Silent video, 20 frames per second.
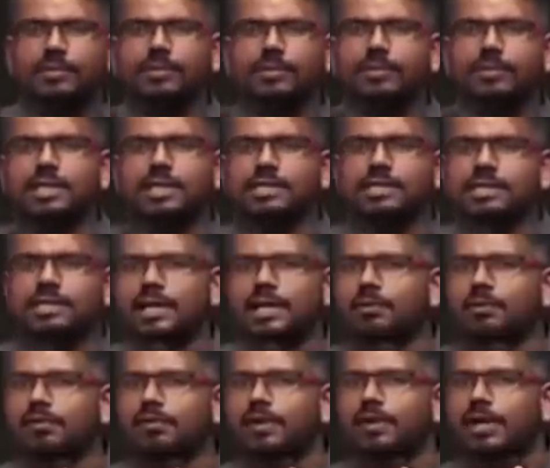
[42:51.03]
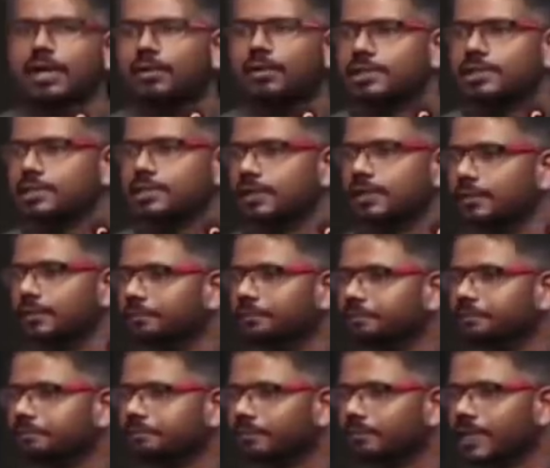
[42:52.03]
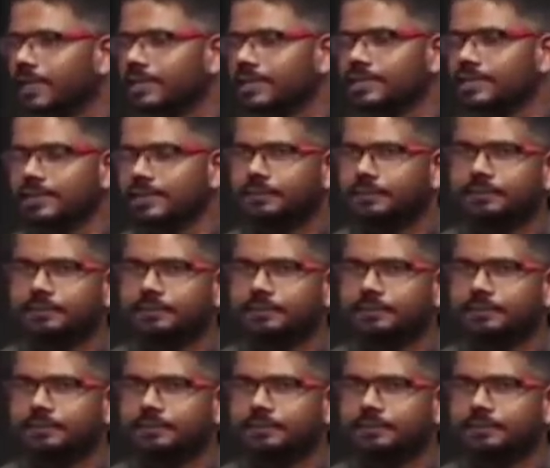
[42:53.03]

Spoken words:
So let's take one final question. Yes.